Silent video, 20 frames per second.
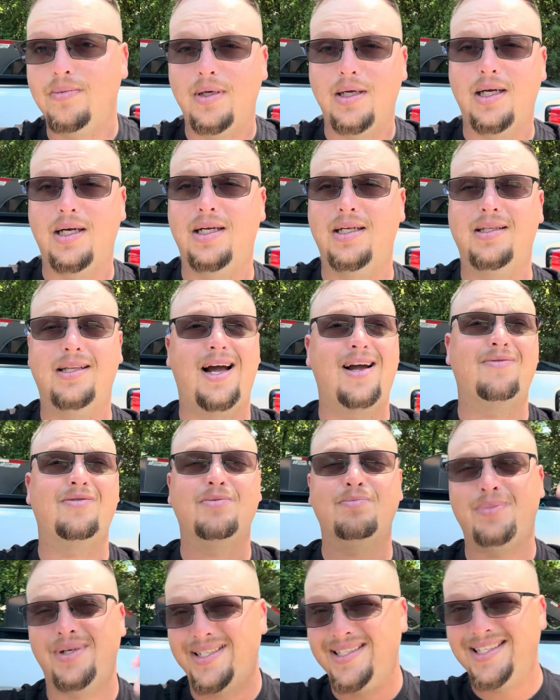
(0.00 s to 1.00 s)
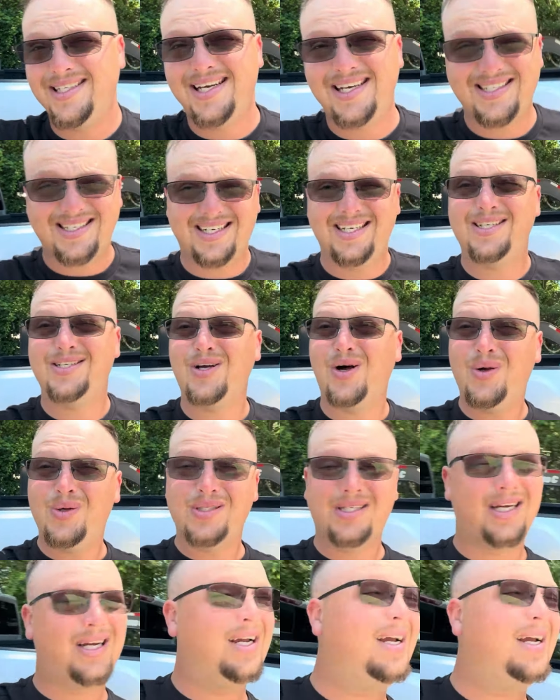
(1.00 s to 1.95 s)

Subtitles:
Life's busy as an adult.